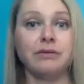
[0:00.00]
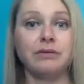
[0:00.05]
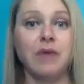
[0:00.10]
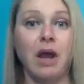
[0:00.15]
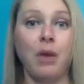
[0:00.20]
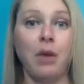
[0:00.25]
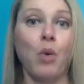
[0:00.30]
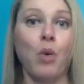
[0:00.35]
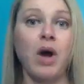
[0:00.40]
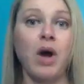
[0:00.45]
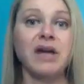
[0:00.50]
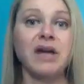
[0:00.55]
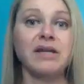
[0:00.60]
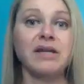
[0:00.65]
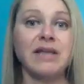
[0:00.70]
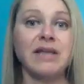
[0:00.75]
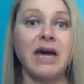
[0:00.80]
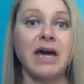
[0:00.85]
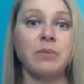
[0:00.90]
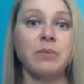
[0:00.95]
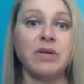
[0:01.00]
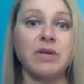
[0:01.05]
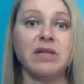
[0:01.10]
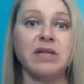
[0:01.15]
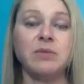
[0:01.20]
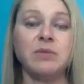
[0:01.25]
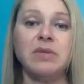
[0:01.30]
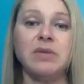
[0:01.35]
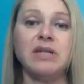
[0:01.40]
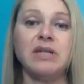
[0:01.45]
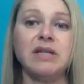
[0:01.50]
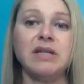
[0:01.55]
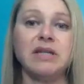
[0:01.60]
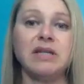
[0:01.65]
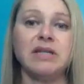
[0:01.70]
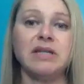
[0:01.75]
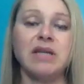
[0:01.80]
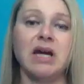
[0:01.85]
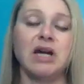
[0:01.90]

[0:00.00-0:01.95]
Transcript: And why is that? Because B6 is